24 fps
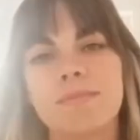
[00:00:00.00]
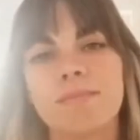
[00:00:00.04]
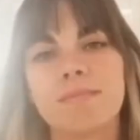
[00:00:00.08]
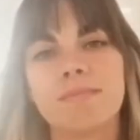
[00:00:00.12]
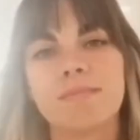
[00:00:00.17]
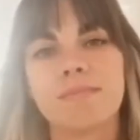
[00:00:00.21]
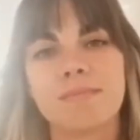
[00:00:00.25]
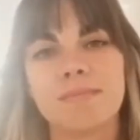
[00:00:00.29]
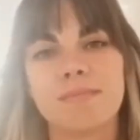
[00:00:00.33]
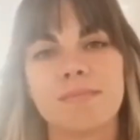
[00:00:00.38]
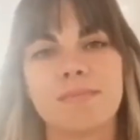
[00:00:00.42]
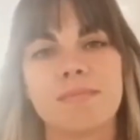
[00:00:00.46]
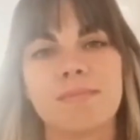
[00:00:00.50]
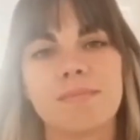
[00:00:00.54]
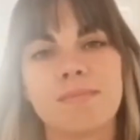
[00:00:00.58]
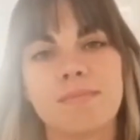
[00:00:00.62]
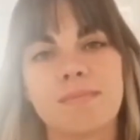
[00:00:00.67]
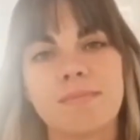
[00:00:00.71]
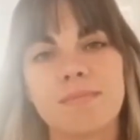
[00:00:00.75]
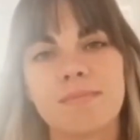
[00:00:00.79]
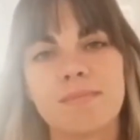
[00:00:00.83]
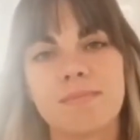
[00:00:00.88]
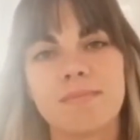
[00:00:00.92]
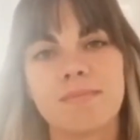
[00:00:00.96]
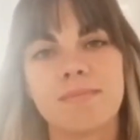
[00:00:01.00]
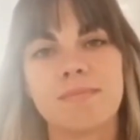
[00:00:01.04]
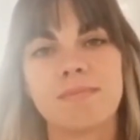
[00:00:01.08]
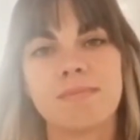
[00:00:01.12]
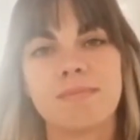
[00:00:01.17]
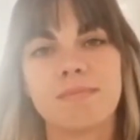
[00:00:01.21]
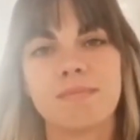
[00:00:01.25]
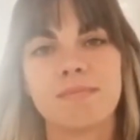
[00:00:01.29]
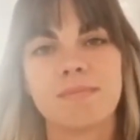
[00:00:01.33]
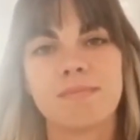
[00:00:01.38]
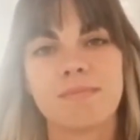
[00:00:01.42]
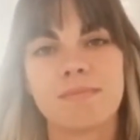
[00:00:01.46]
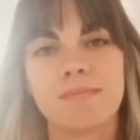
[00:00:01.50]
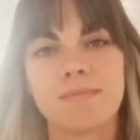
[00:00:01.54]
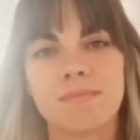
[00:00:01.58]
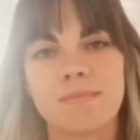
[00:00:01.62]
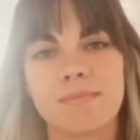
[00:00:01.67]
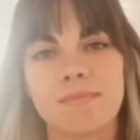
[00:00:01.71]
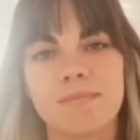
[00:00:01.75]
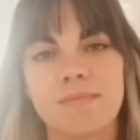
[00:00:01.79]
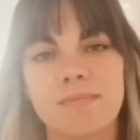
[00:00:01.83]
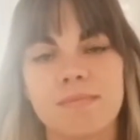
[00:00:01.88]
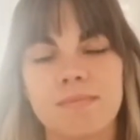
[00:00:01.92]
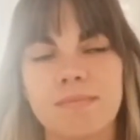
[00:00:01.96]

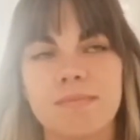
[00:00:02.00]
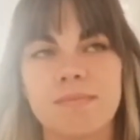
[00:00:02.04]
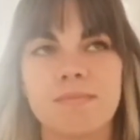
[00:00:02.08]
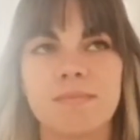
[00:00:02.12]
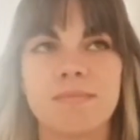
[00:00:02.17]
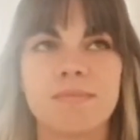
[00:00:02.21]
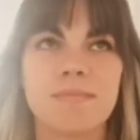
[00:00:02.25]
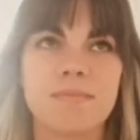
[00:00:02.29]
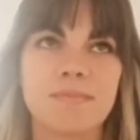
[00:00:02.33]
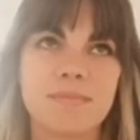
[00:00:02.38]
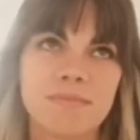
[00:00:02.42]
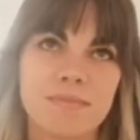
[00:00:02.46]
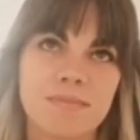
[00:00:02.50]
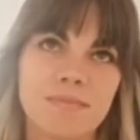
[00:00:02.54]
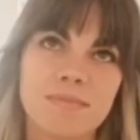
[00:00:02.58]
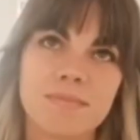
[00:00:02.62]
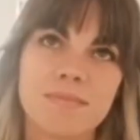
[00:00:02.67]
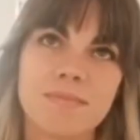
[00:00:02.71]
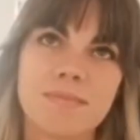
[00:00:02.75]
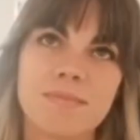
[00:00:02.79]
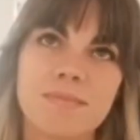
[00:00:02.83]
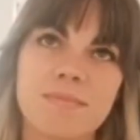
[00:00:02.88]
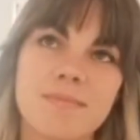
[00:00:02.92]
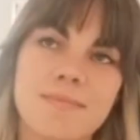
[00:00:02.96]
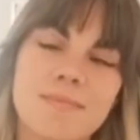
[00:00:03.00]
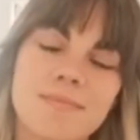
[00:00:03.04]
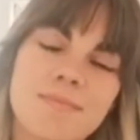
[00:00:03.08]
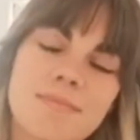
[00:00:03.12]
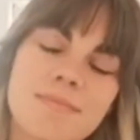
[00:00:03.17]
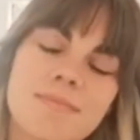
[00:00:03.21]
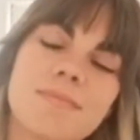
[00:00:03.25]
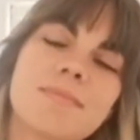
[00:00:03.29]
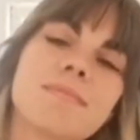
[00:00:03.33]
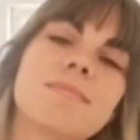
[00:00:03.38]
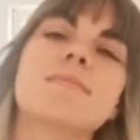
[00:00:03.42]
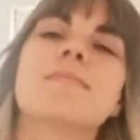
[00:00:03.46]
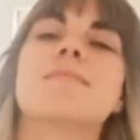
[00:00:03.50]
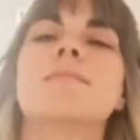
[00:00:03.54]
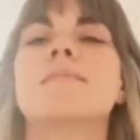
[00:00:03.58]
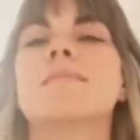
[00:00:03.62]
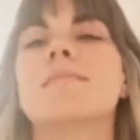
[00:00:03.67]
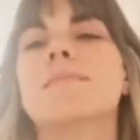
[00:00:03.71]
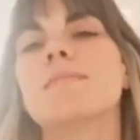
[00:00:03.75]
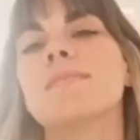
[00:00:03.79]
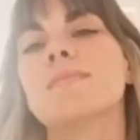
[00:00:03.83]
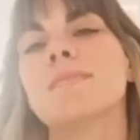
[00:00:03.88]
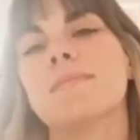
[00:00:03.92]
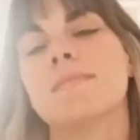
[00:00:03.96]

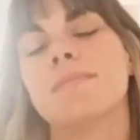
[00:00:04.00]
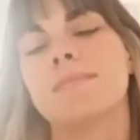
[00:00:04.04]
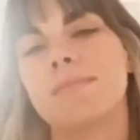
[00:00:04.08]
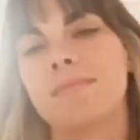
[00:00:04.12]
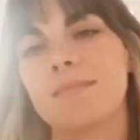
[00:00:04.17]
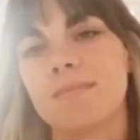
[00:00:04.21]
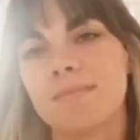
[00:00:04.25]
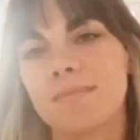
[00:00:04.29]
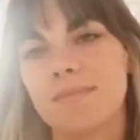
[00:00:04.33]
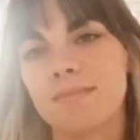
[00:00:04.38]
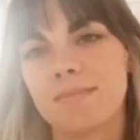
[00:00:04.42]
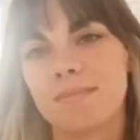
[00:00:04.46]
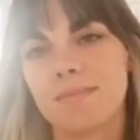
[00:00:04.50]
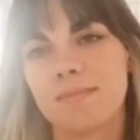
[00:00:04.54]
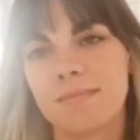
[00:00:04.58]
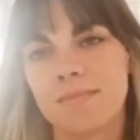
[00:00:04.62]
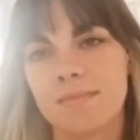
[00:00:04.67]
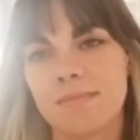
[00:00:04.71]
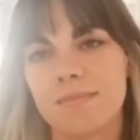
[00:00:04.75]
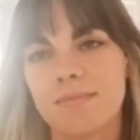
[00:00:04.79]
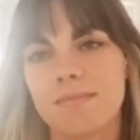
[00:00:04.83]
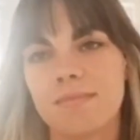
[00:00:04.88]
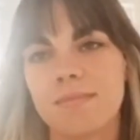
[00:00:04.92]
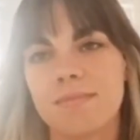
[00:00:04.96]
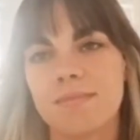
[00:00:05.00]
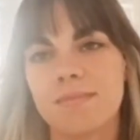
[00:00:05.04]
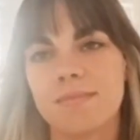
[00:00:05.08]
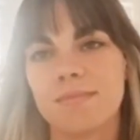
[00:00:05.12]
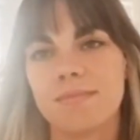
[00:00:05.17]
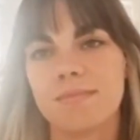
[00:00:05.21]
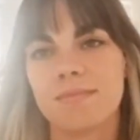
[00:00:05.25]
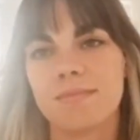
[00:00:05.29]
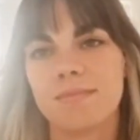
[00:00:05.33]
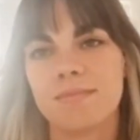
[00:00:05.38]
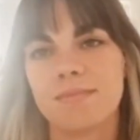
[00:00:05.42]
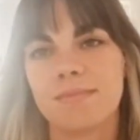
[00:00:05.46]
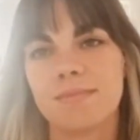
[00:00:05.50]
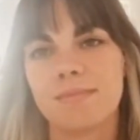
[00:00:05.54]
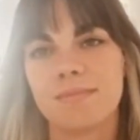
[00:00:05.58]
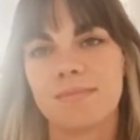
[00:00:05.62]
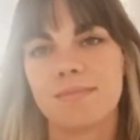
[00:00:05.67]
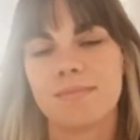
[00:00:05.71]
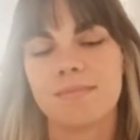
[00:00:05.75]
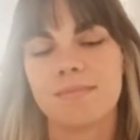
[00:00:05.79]
(silent)